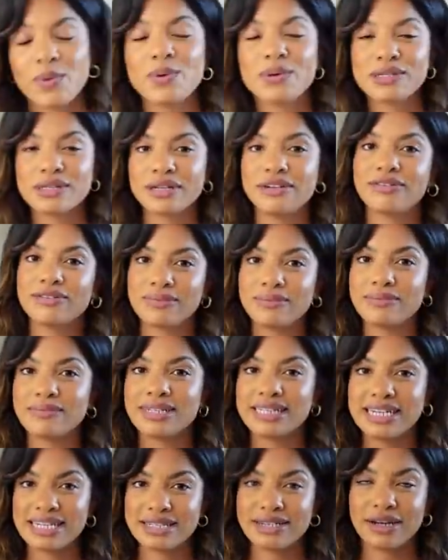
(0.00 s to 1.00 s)
Also
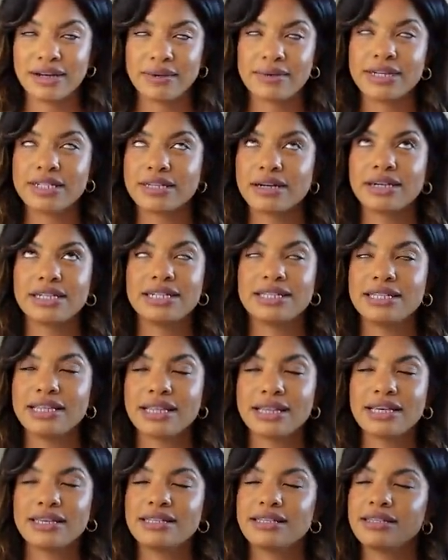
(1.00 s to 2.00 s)
from Tesco, which I just
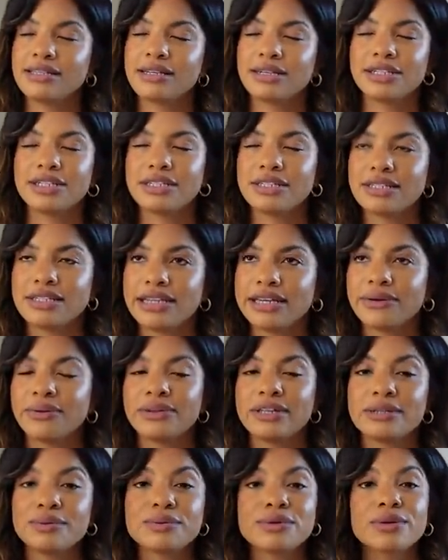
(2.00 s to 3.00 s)
think this is such a steal.
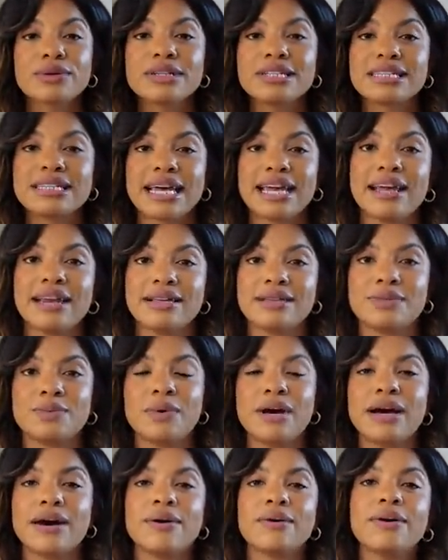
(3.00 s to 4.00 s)
This was on sale as
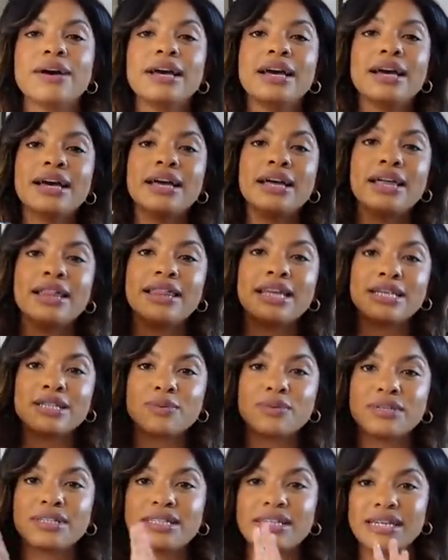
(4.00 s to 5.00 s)
well.
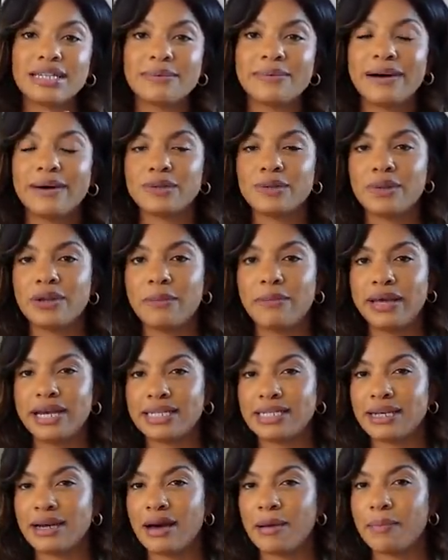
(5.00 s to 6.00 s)
This was £6 when I
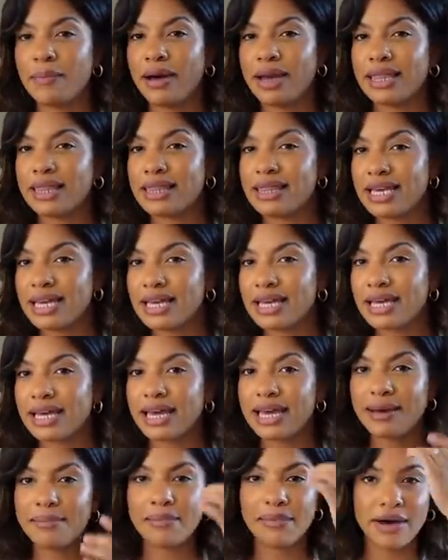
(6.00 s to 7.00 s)
picked it up, but I
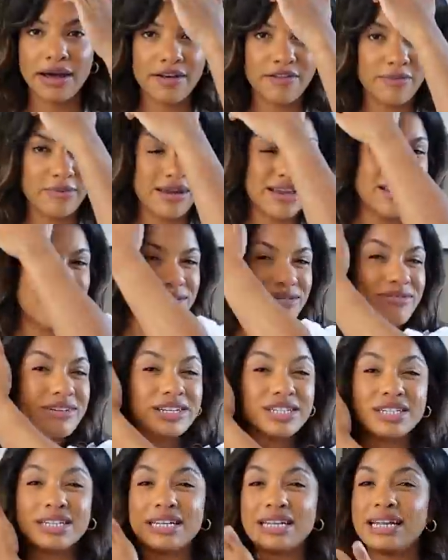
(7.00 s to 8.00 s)
think it might have been
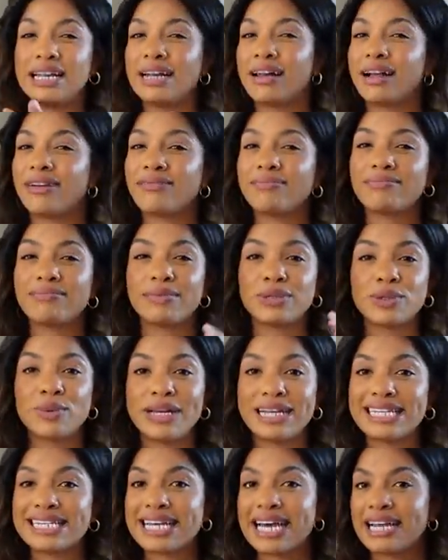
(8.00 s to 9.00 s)
originally like
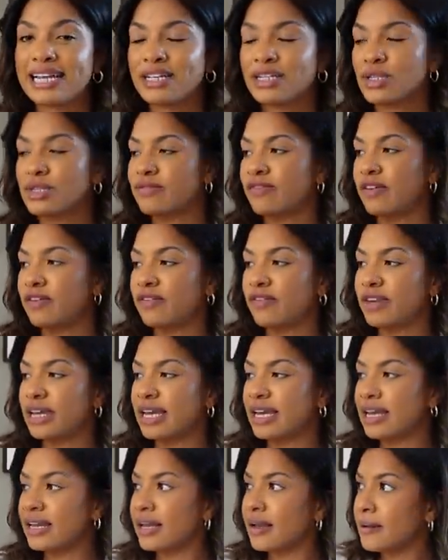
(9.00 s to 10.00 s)
between 10 and
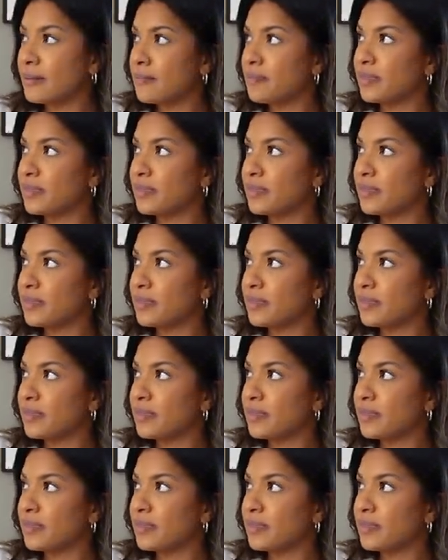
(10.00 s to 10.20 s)
15.